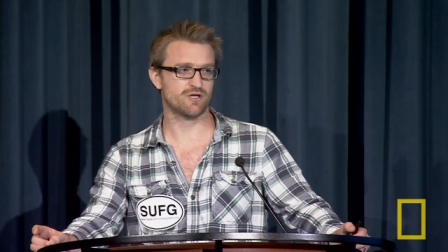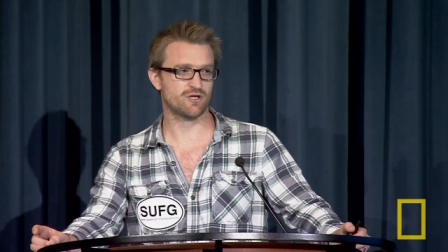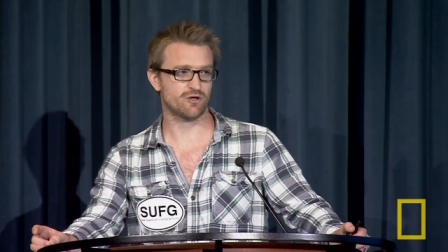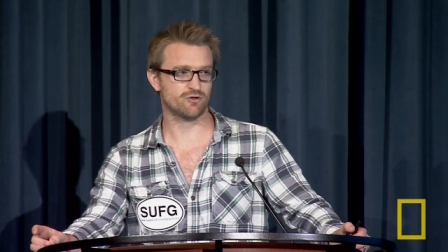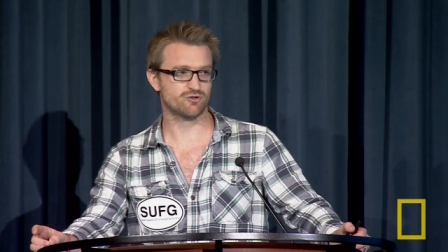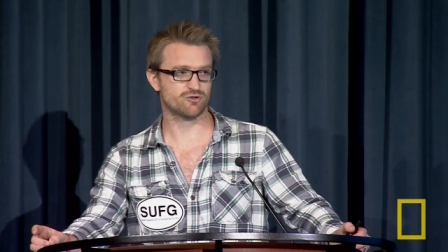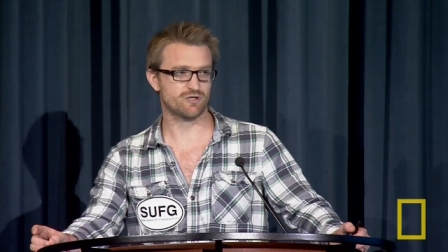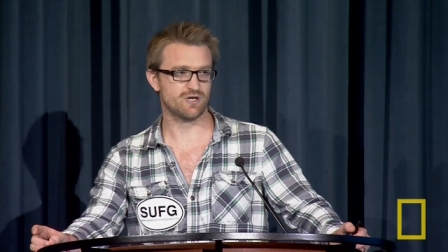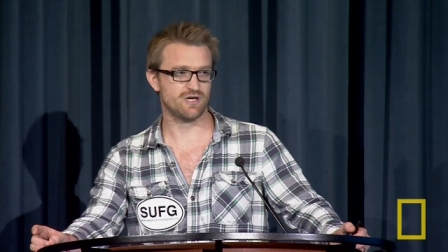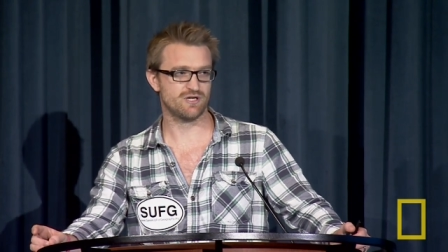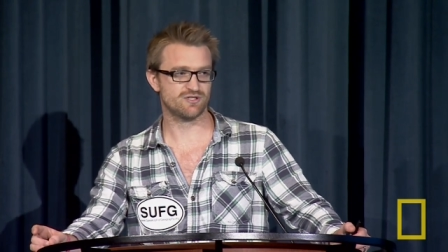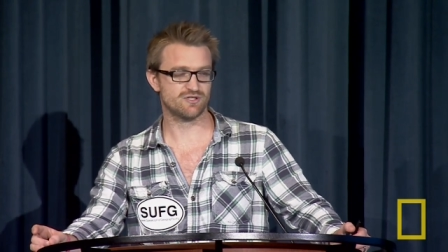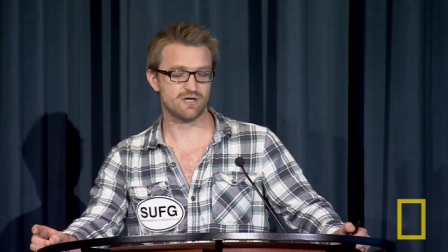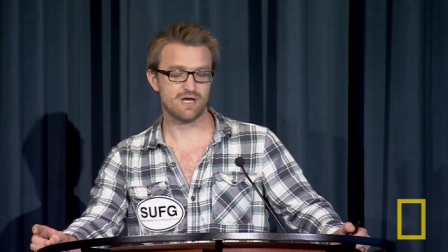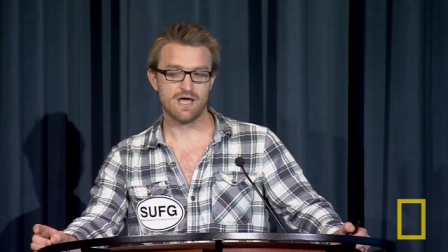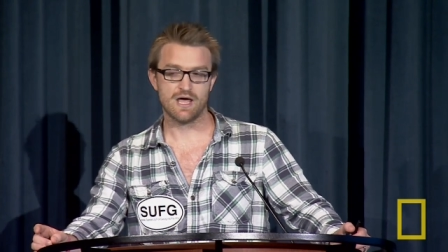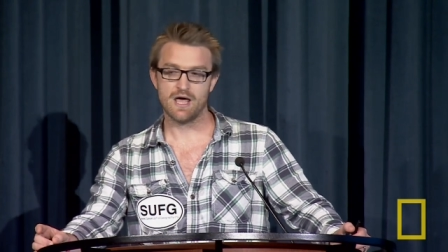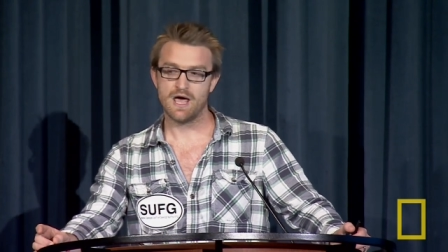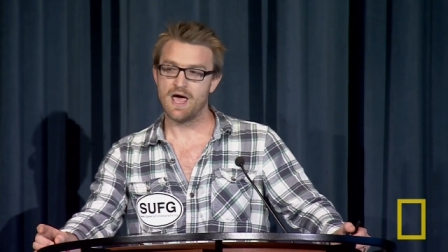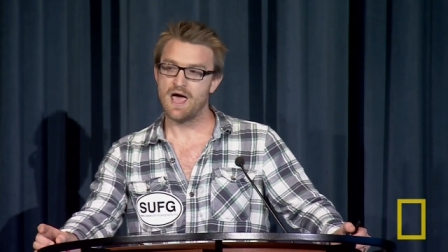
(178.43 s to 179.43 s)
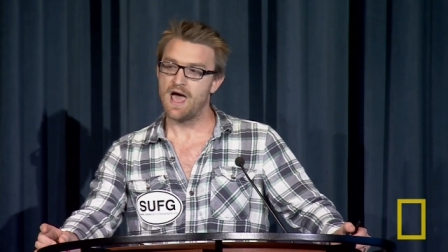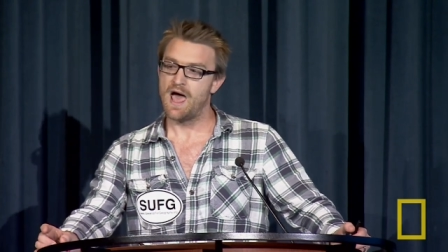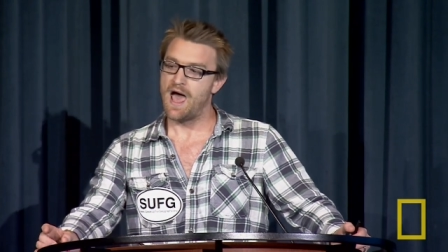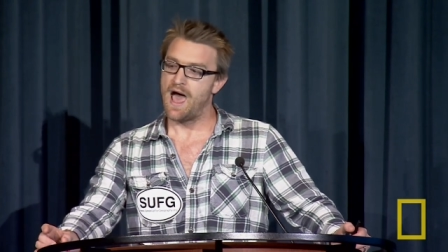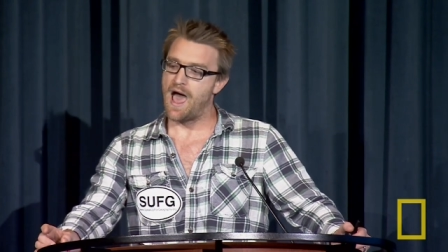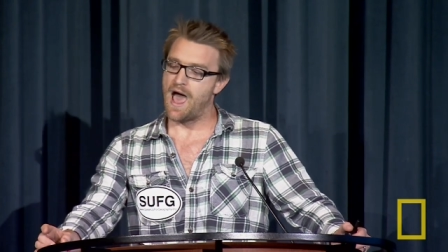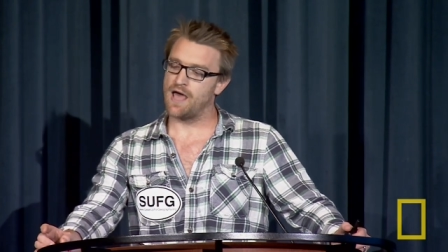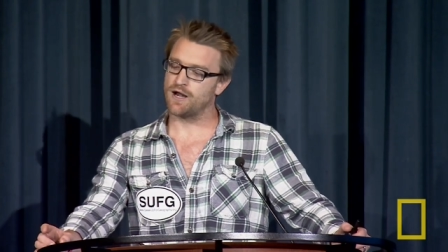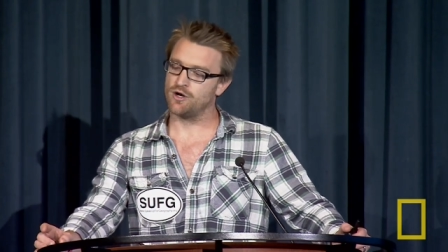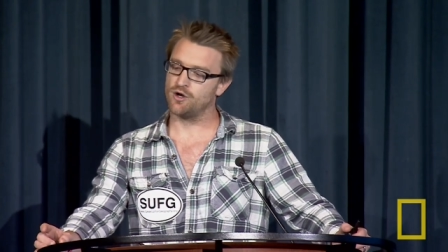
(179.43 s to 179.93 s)
countries,
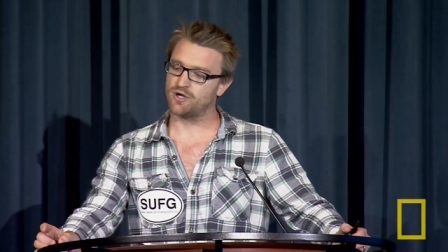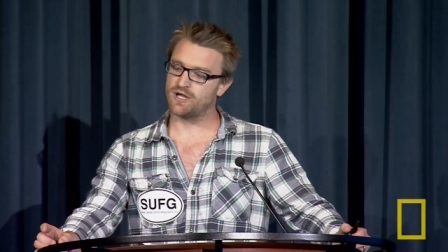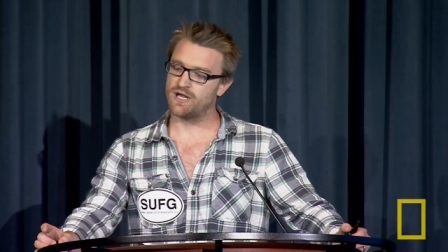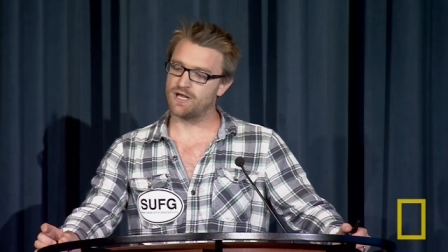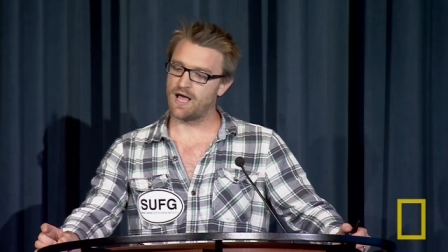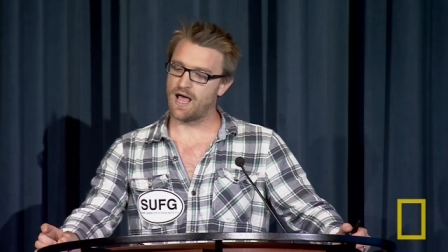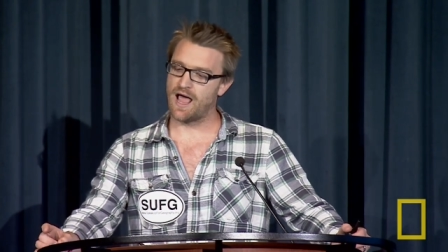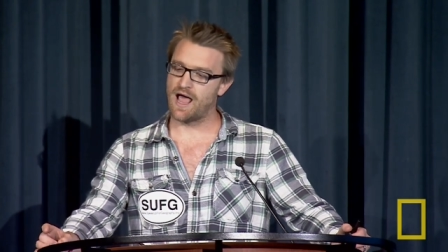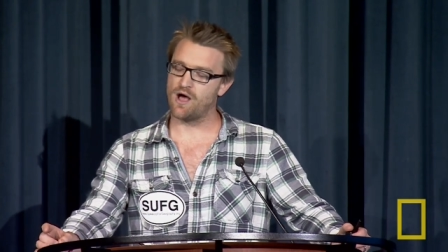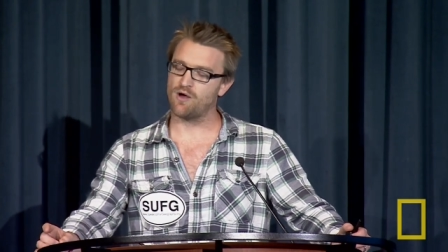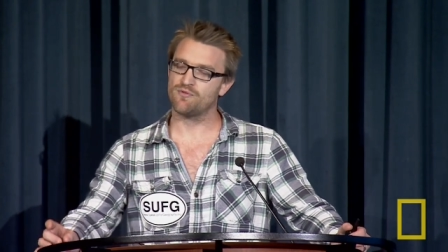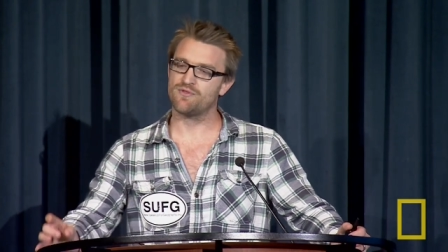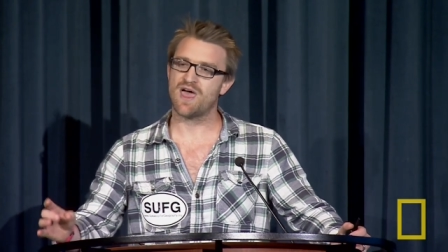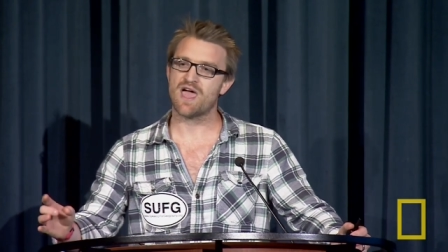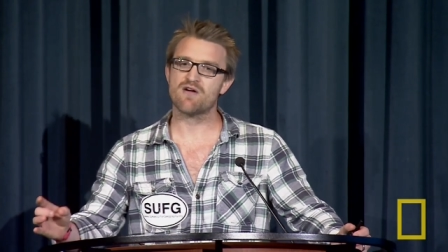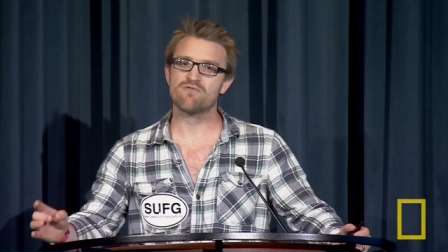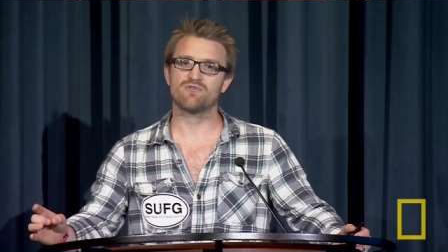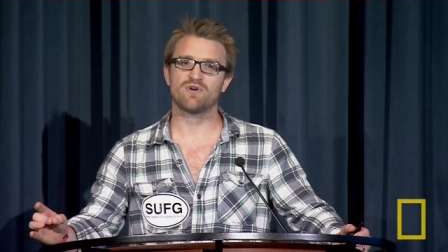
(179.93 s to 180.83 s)
and looking at how their